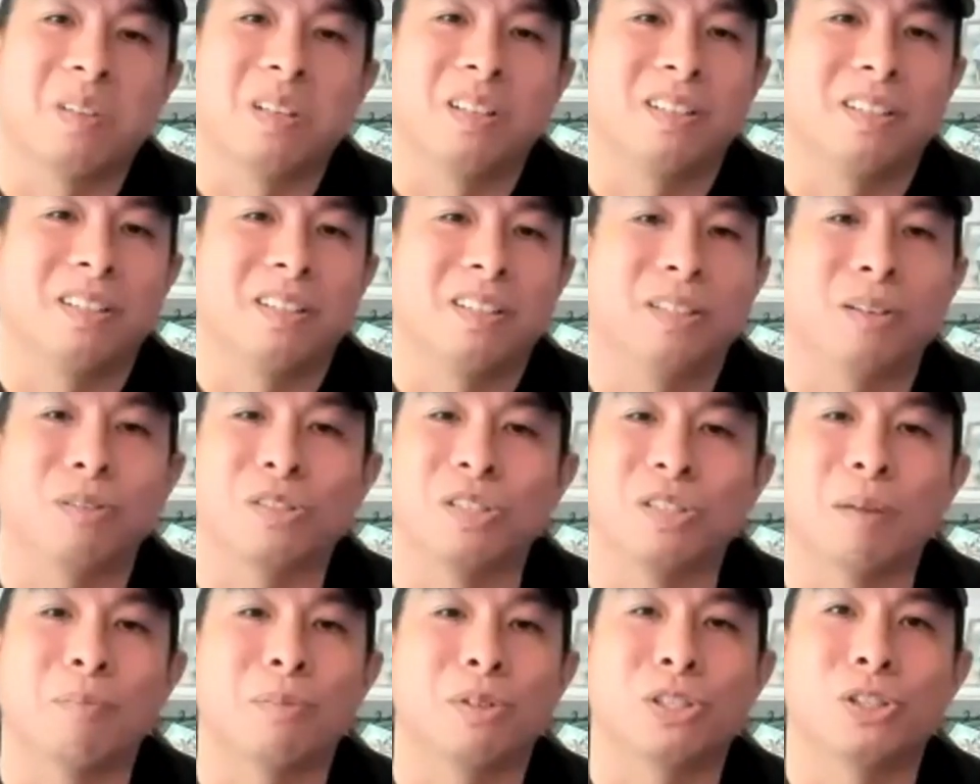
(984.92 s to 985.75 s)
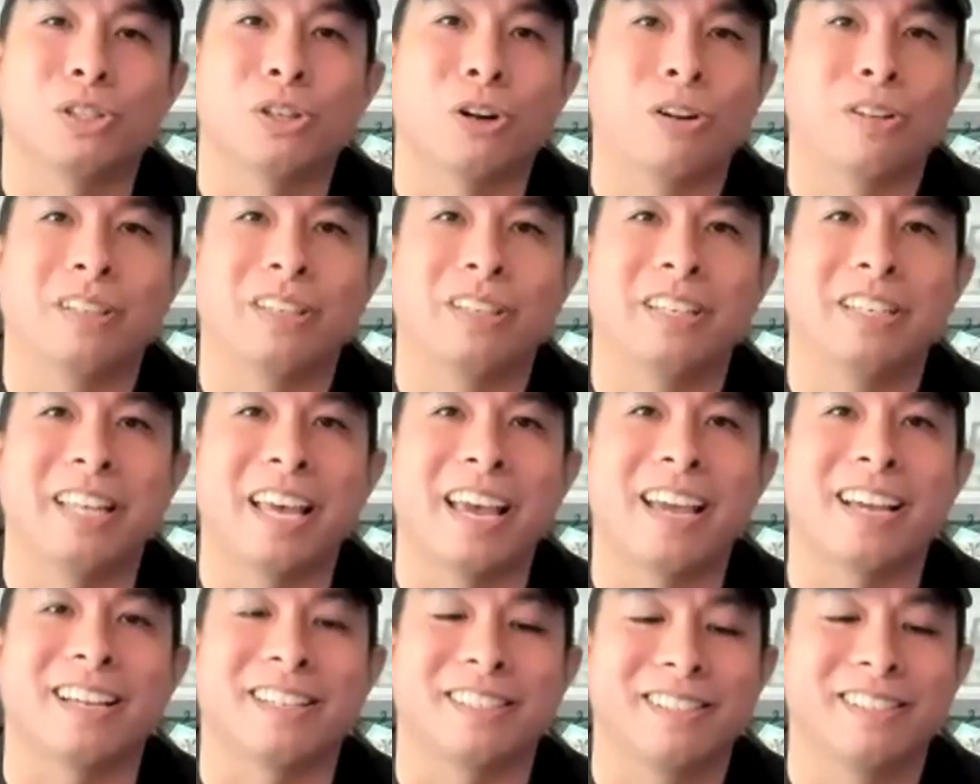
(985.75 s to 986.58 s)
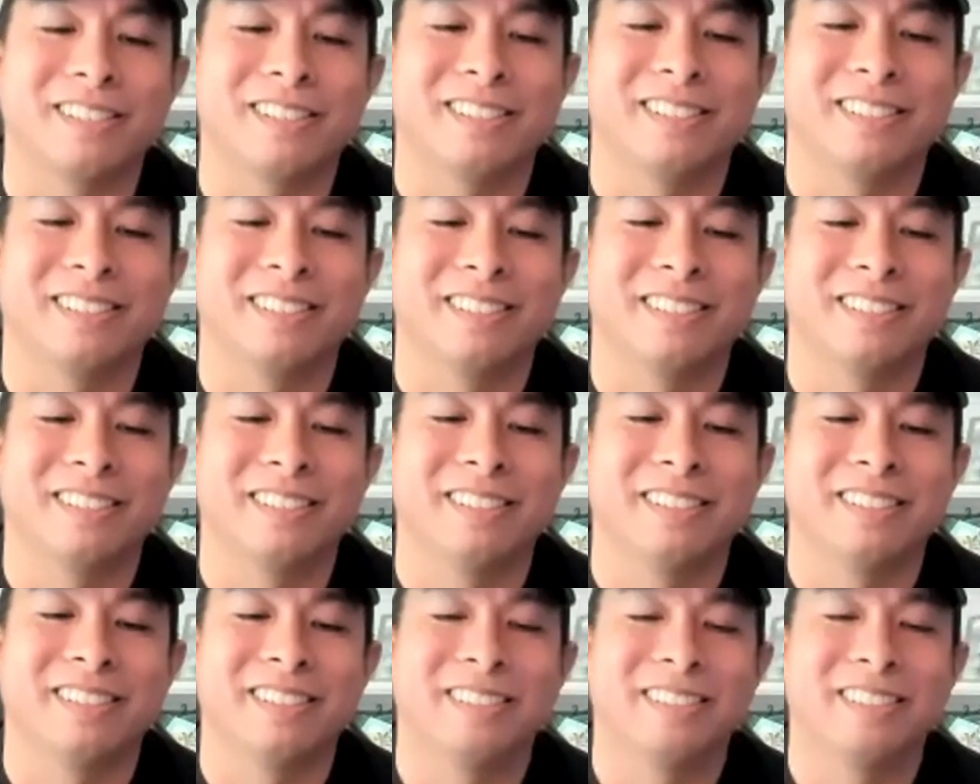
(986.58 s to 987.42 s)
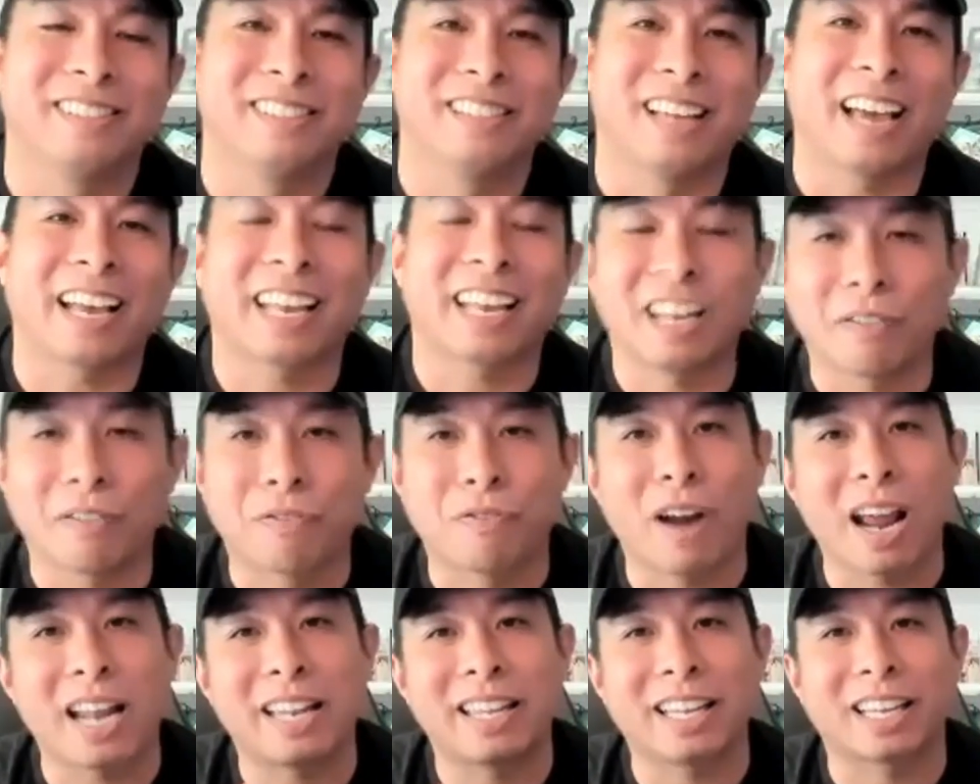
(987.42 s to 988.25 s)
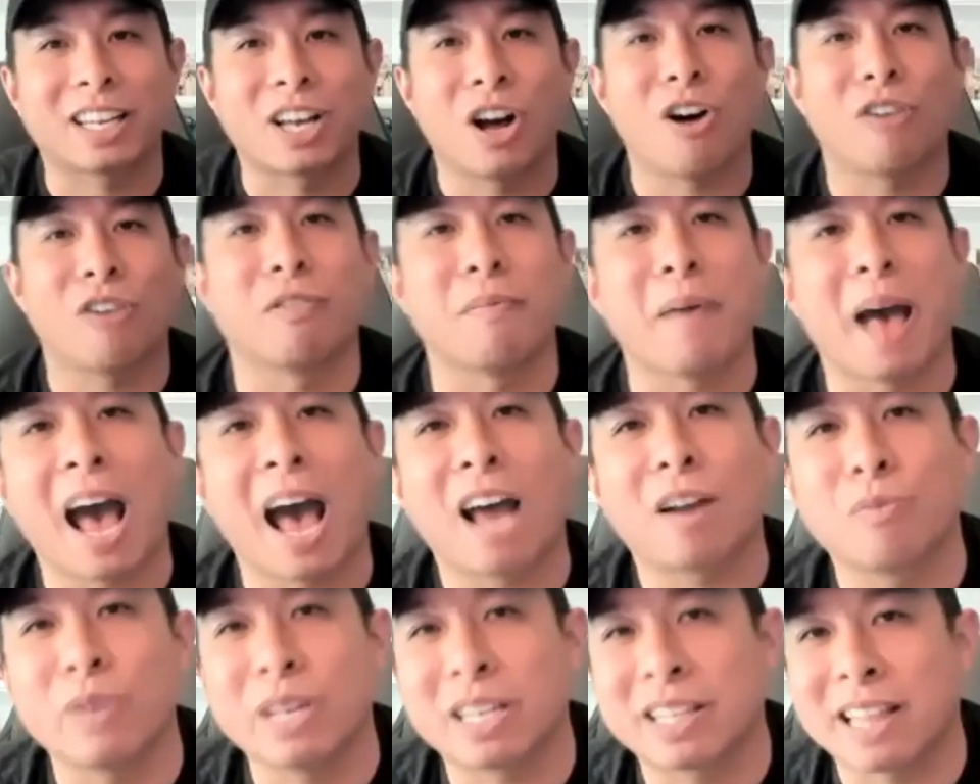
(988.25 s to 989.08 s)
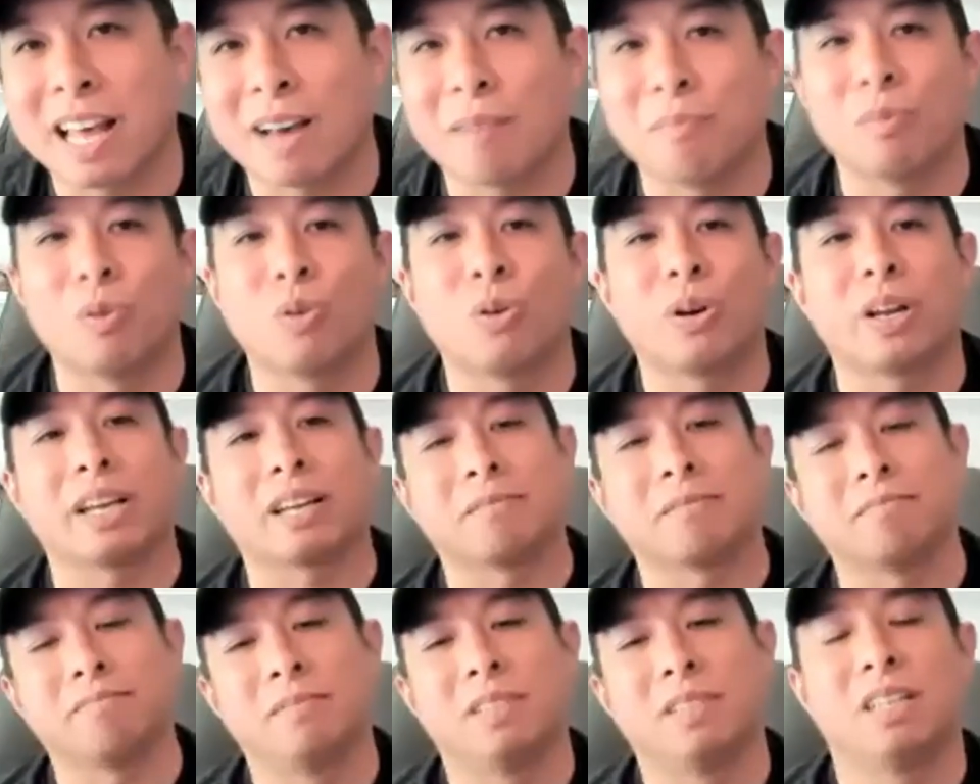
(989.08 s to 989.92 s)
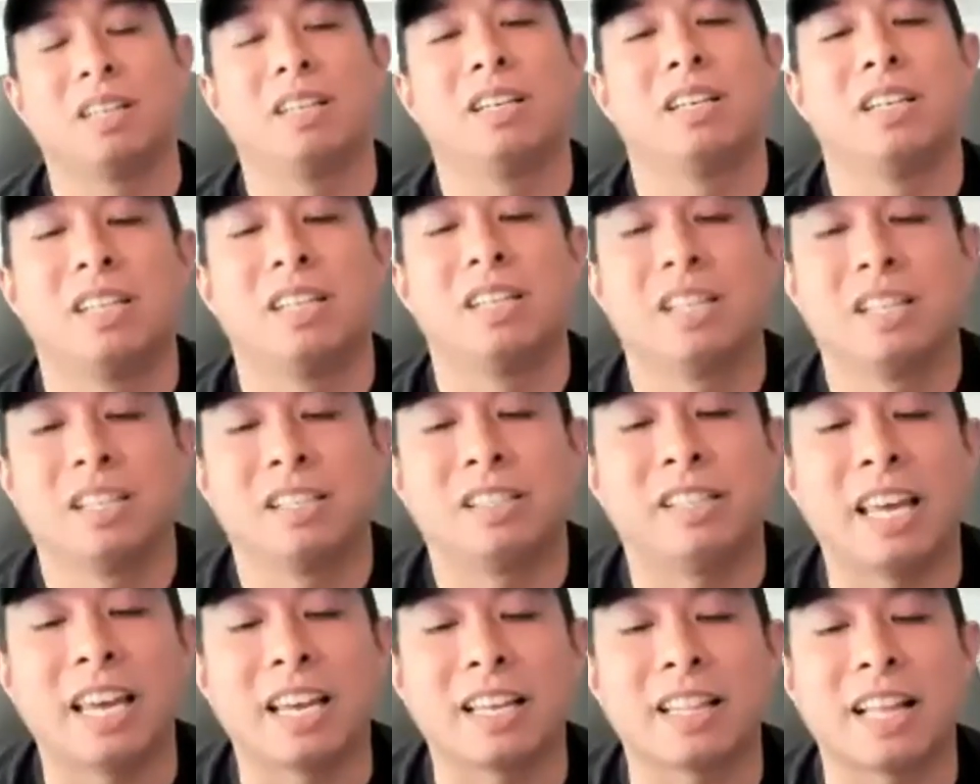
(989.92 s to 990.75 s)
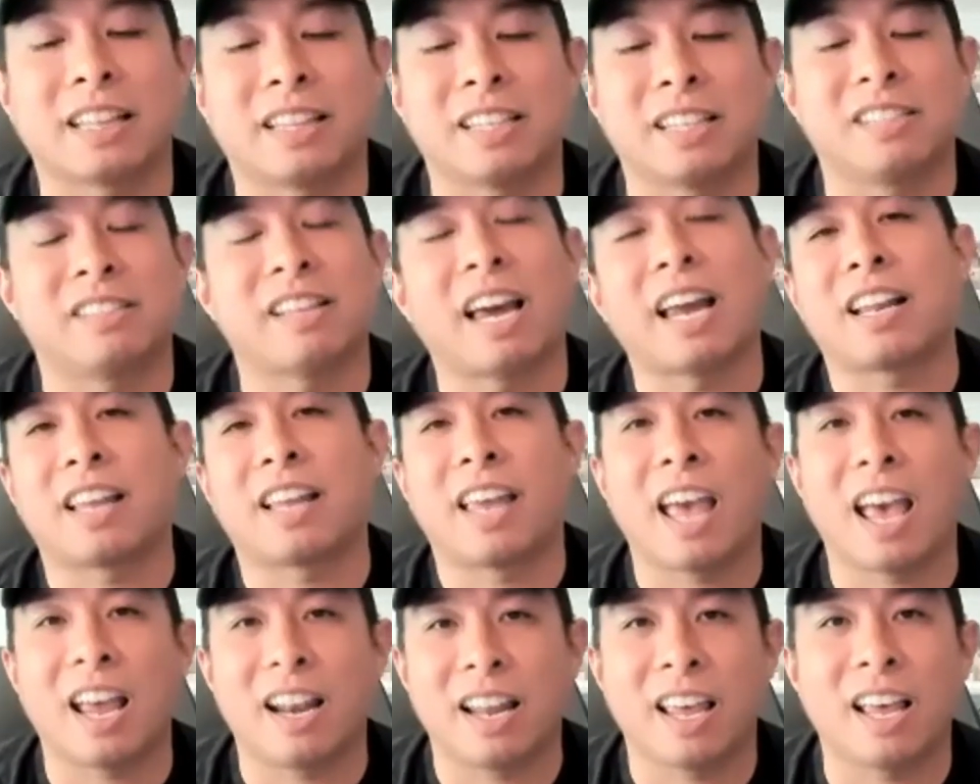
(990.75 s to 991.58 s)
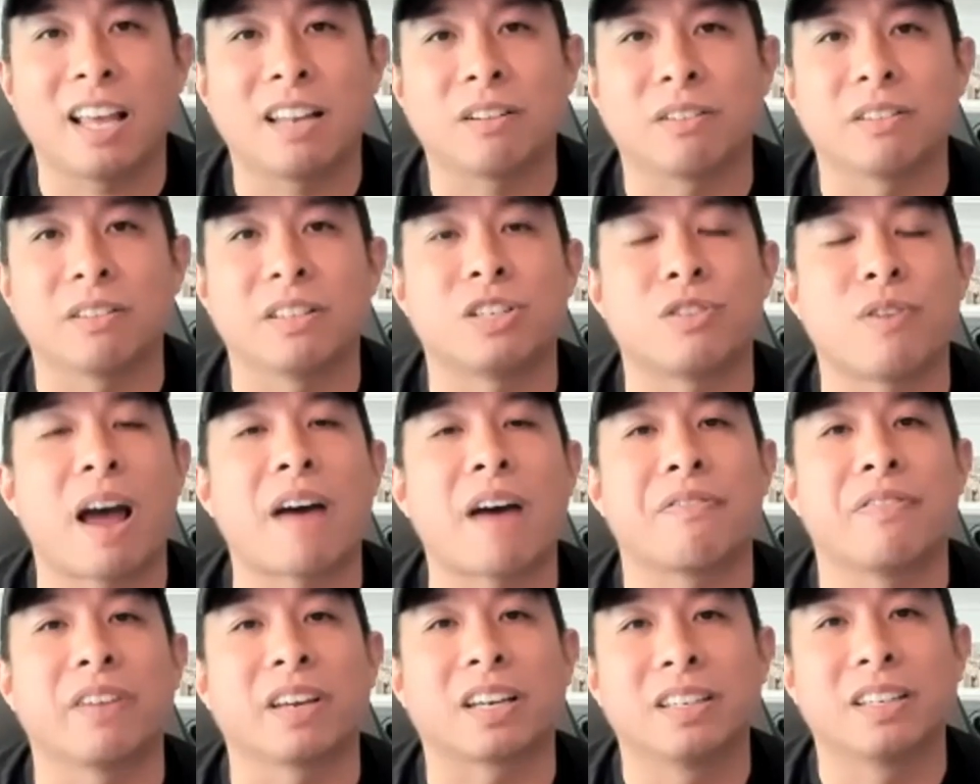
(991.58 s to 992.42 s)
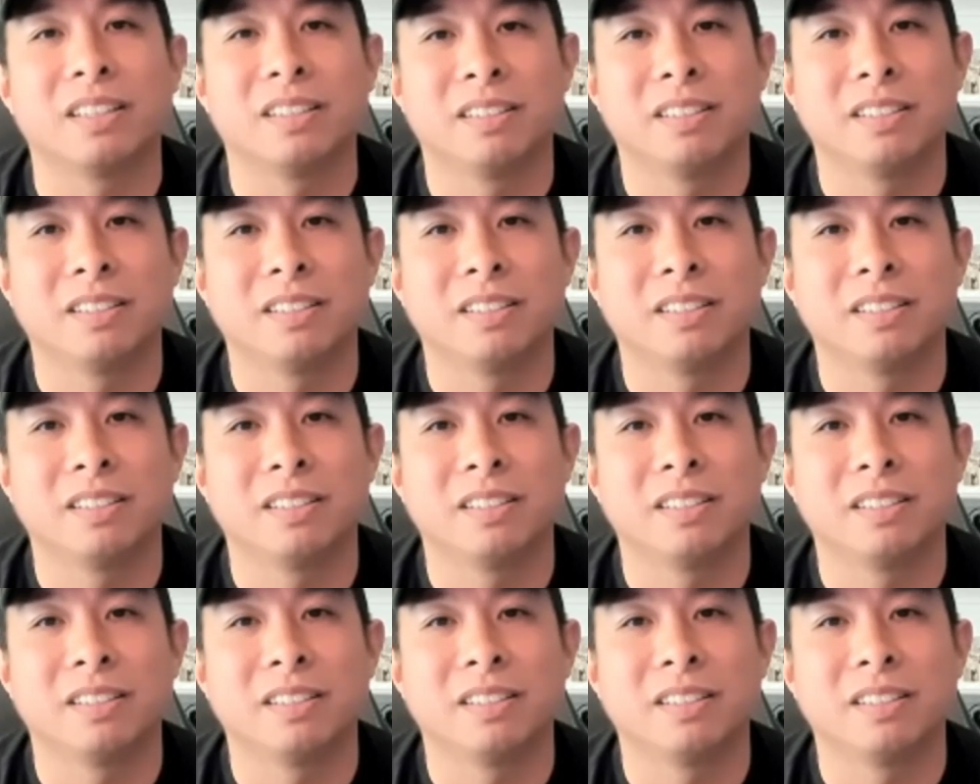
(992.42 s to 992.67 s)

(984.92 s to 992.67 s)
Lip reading: those numbers started to dance. I get a frantic call from Adweek that morning saying that the site can't handle the traffic,